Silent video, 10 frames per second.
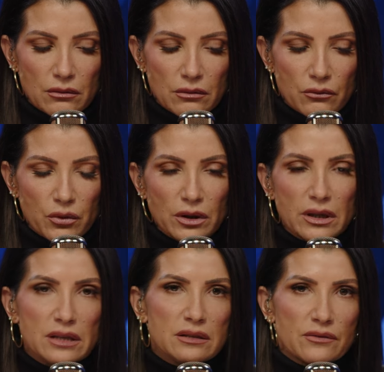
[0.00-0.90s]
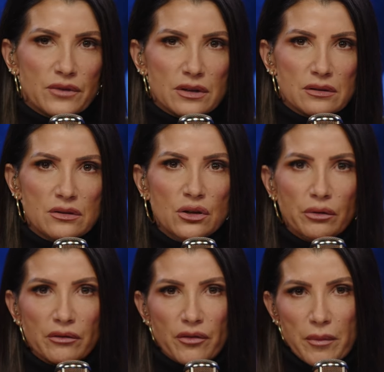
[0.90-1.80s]
release of this new
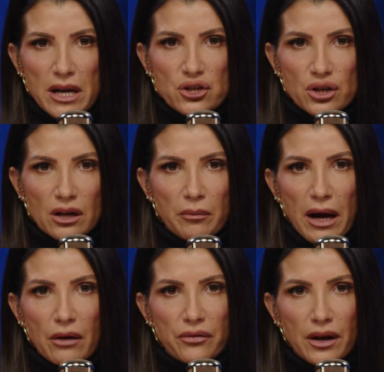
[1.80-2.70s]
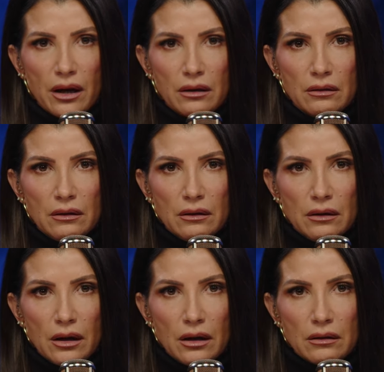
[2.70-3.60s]
information about the
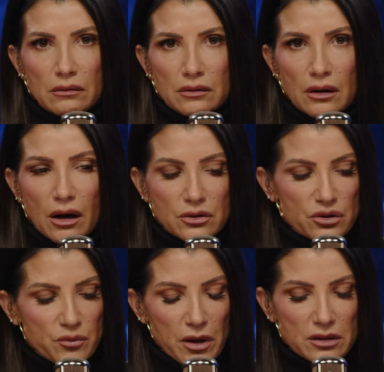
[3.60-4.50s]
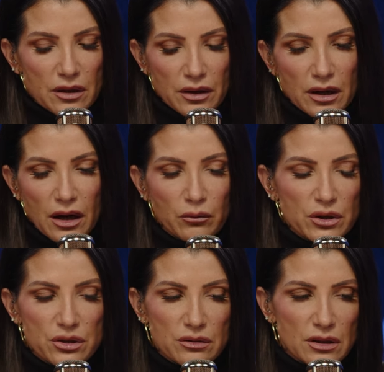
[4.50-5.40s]
uh, the cartridge marks on the gun,
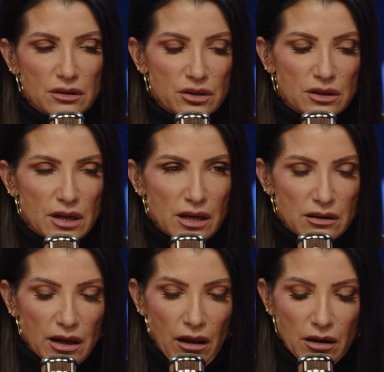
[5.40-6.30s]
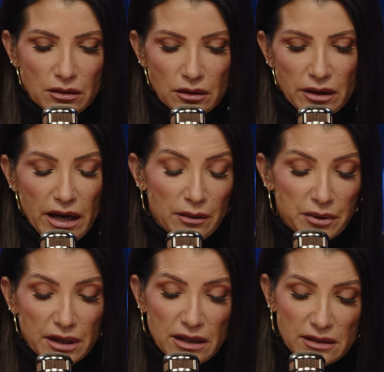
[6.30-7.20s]
which it shouldn't take you that long to look at it,
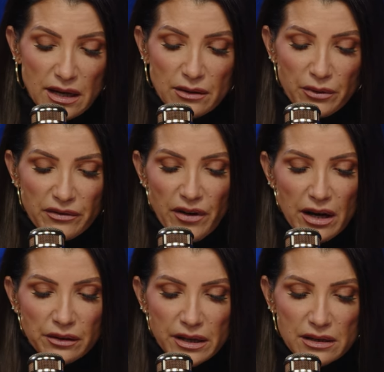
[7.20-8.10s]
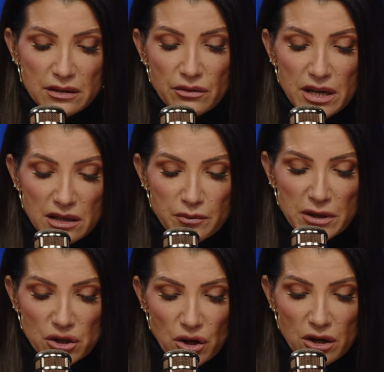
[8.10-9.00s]
but they decided to refile these. So he's been
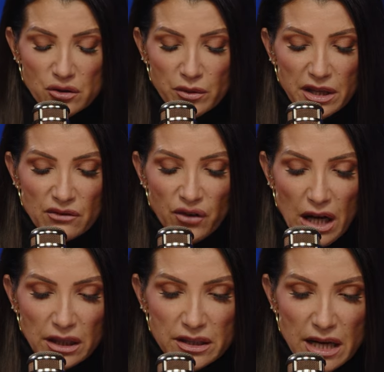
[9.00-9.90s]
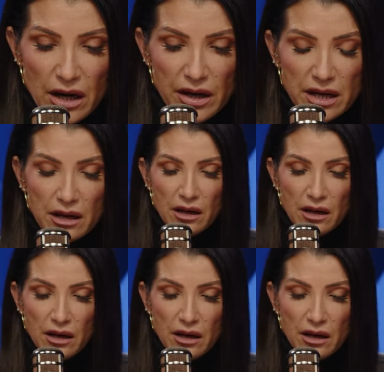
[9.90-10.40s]
charged with involuntary